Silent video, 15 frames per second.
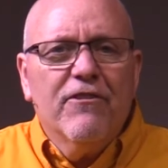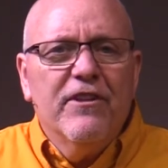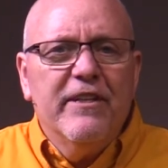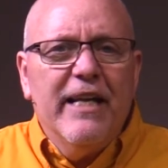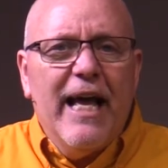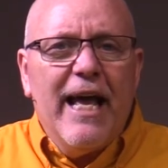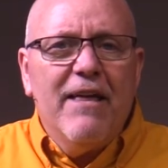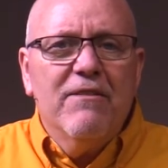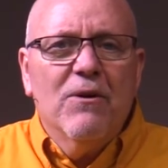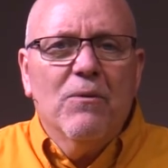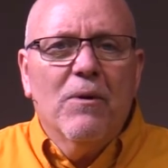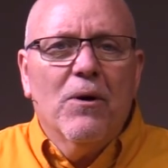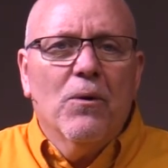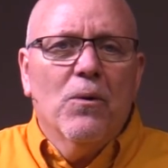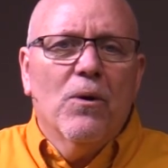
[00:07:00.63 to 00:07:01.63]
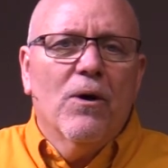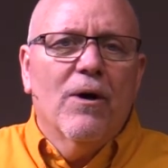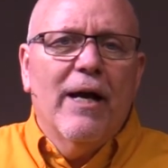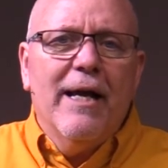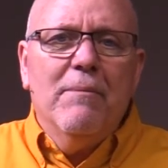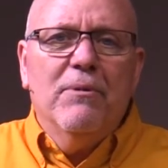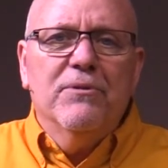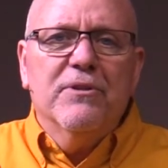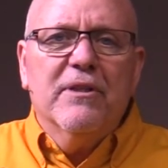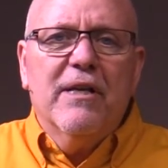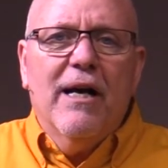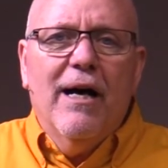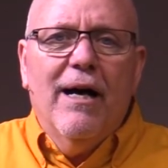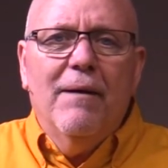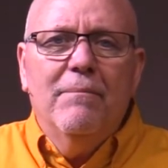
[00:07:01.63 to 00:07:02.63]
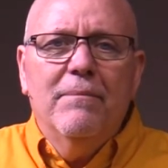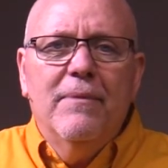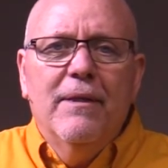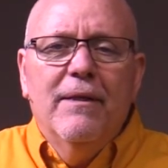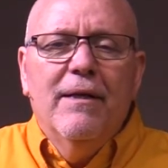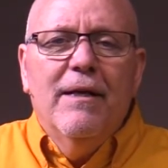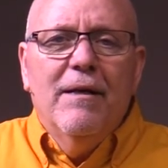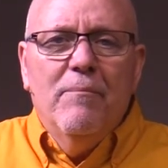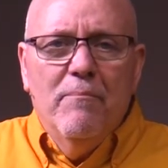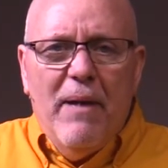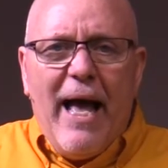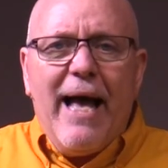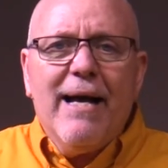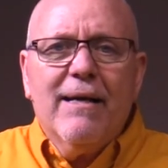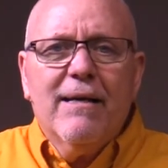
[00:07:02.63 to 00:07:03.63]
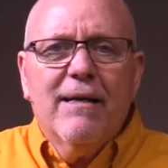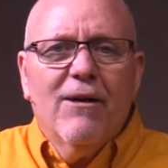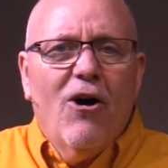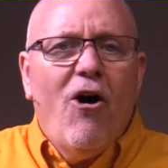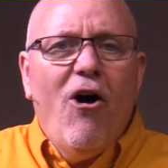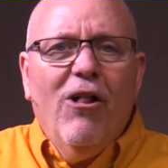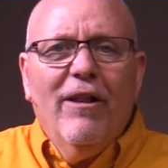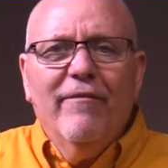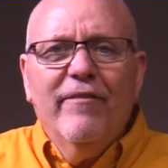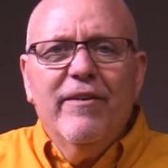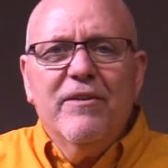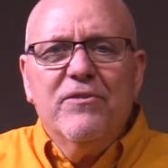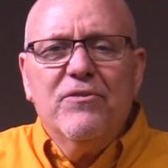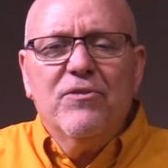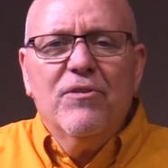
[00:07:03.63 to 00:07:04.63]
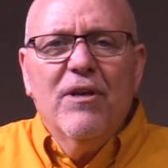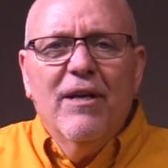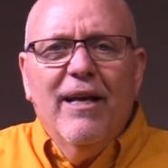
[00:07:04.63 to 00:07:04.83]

the day that we're able to come back, all of us,